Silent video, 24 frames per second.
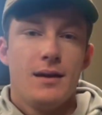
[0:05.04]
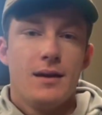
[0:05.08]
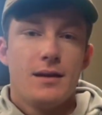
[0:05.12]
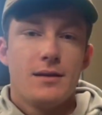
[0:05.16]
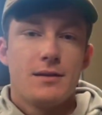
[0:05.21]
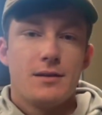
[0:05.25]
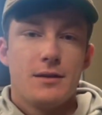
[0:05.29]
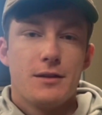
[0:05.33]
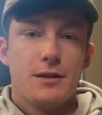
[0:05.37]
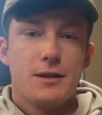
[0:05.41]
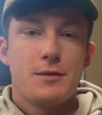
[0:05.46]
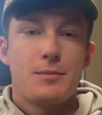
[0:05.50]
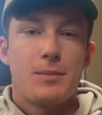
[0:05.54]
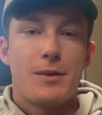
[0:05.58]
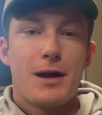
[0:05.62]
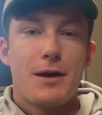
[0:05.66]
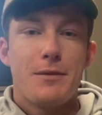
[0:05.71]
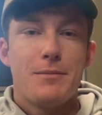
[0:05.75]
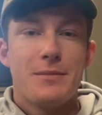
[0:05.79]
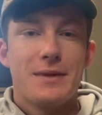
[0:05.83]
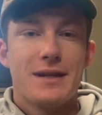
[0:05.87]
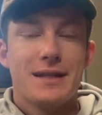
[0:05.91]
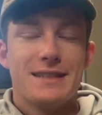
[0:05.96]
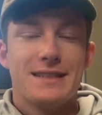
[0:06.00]
So this
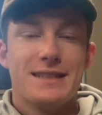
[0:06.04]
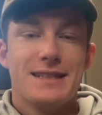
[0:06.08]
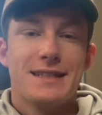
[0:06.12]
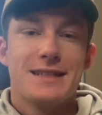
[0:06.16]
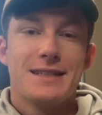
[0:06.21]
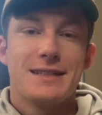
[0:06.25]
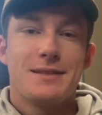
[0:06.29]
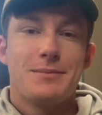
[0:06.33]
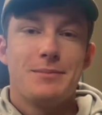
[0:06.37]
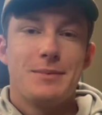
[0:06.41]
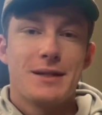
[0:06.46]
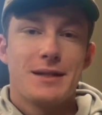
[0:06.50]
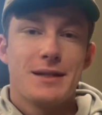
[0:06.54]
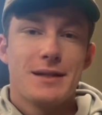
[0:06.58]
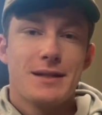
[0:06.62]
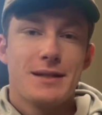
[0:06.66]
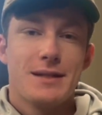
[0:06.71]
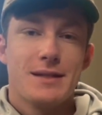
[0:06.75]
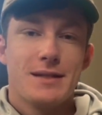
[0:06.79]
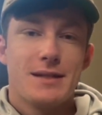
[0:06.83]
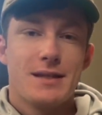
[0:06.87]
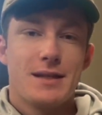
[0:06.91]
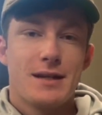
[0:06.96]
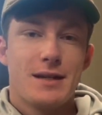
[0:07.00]
problem exists
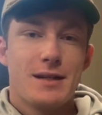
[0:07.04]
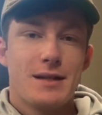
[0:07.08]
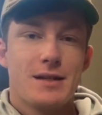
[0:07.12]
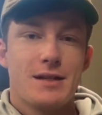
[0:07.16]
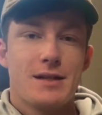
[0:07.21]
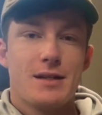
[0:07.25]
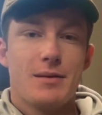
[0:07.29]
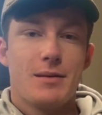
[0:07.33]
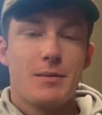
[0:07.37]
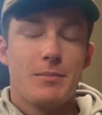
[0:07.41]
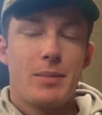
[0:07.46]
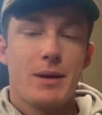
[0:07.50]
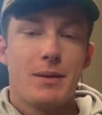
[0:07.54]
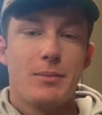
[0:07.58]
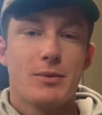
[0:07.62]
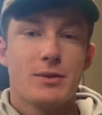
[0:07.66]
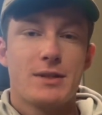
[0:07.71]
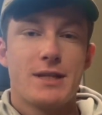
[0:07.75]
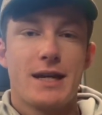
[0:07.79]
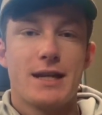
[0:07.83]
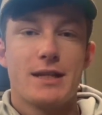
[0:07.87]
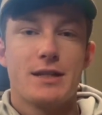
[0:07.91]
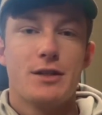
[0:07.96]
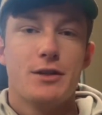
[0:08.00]
because people
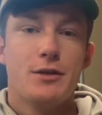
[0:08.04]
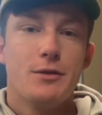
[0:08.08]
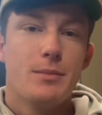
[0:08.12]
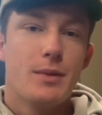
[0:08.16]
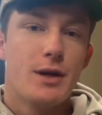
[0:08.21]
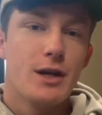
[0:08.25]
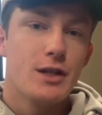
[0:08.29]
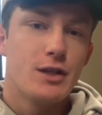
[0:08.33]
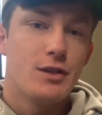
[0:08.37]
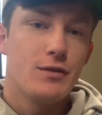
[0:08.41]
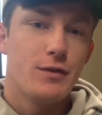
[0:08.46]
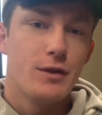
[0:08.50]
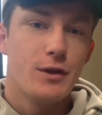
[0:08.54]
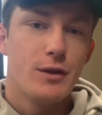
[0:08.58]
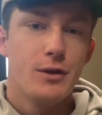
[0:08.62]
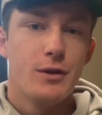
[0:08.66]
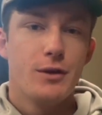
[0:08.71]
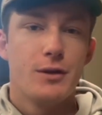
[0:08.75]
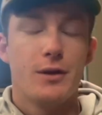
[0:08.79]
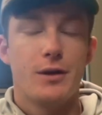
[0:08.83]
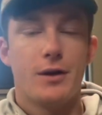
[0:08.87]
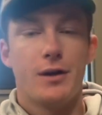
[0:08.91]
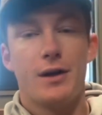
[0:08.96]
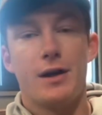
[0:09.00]
take too much
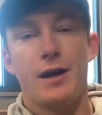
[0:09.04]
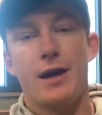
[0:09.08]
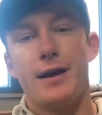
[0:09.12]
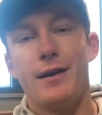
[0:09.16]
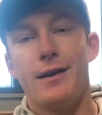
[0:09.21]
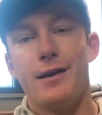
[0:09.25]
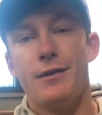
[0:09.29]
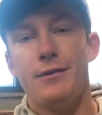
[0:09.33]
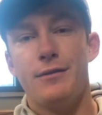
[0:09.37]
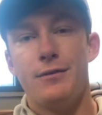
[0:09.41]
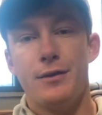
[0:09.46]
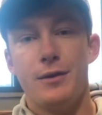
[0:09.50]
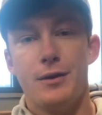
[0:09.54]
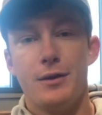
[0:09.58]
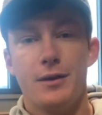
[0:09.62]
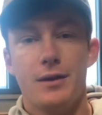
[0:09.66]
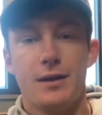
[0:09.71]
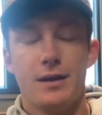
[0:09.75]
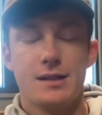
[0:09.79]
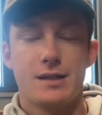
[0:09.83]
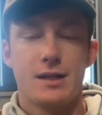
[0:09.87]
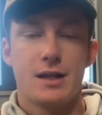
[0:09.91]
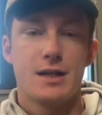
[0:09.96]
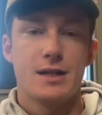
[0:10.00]
food or not enough
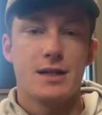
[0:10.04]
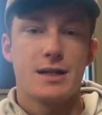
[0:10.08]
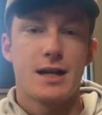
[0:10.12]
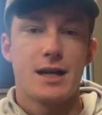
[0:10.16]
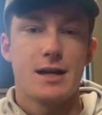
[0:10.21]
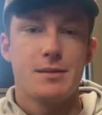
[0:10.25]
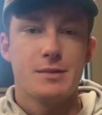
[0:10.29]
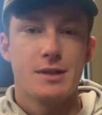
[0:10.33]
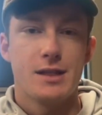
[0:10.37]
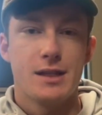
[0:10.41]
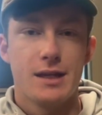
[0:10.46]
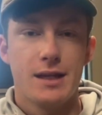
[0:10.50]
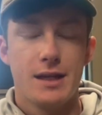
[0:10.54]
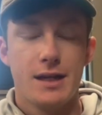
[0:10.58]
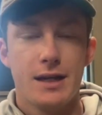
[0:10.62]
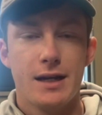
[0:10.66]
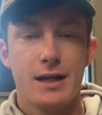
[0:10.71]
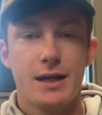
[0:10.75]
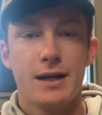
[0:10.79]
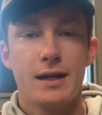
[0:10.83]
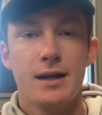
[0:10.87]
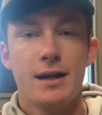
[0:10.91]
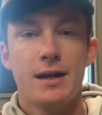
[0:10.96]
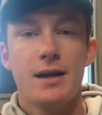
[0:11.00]
food at certain times of the
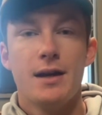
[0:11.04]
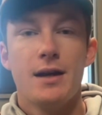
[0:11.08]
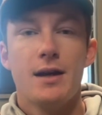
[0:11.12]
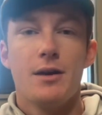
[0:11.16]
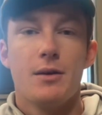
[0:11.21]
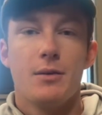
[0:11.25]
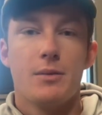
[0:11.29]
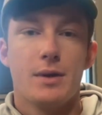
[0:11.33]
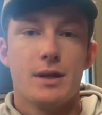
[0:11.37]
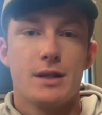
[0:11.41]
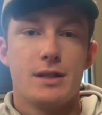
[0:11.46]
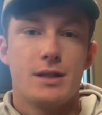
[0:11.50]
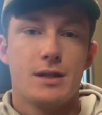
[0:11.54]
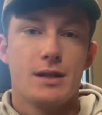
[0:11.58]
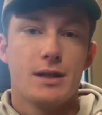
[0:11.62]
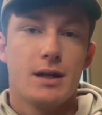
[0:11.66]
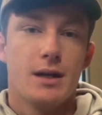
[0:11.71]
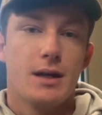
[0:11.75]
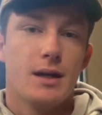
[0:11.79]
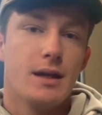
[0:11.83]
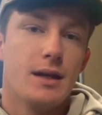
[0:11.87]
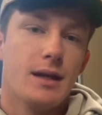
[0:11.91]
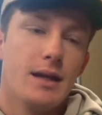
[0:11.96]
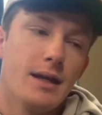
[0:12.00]
year, which
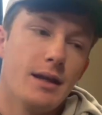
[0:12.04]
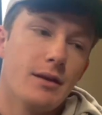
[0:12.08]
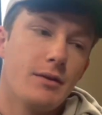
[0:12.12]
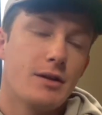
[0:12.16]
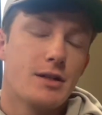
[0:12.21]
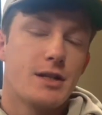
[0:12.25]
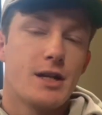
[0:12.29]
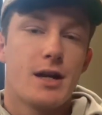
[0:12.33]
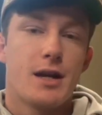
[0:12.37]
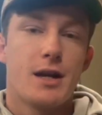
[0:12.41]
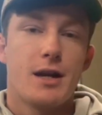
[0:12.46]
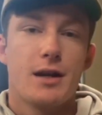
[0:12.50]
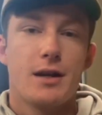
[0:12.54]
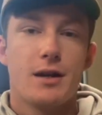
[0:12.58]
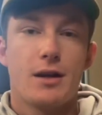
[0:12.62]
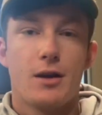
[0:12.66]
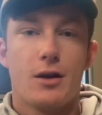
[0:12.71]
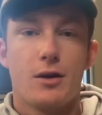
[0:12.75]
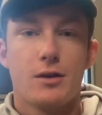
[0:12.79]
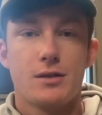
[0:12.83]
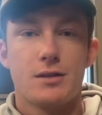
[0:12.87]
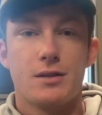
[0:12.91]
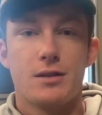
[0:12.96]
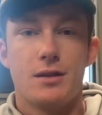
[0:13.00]
in return
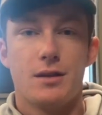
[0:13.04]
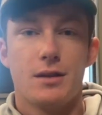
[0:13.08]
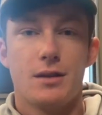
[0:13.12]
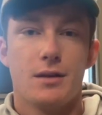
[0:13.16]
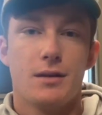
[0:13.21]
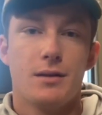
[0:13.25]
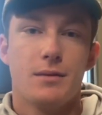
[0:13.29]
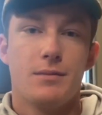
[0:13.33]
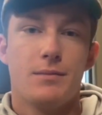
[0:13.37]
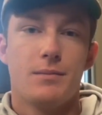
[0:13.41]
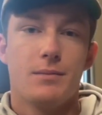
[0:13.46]
costs the